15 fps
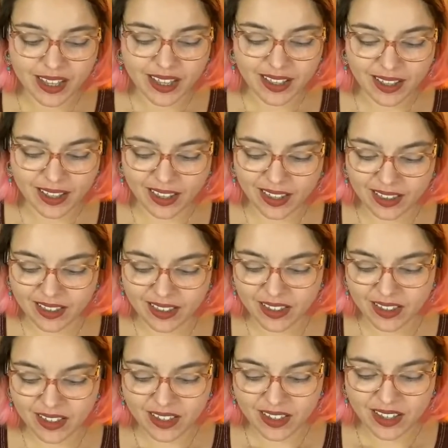And
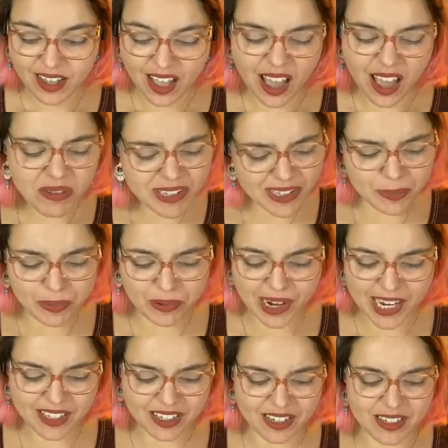I was
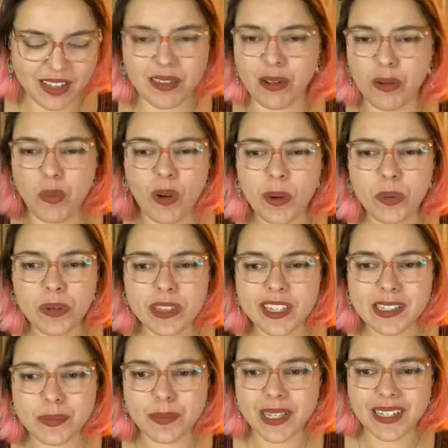surprised because I thought, why would
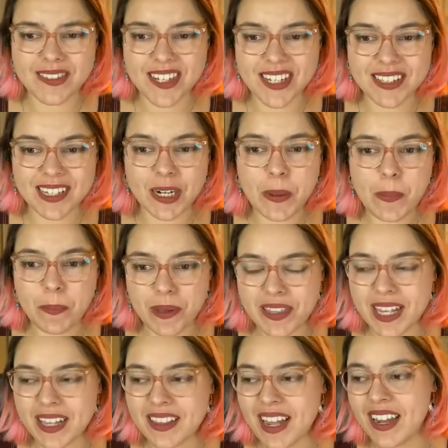this be at dinner? But
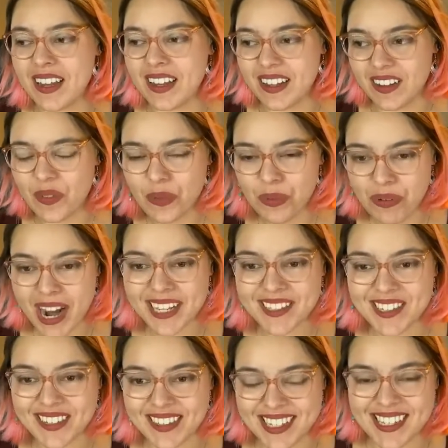then I read
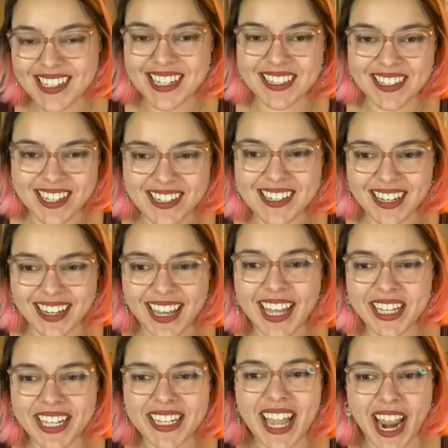the sentence again,
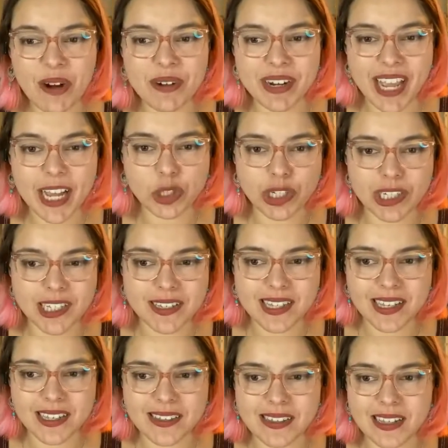and Harry actually
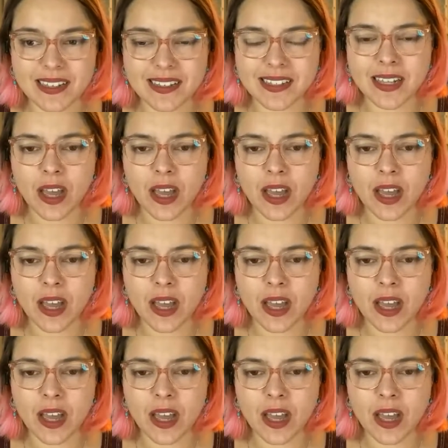says this.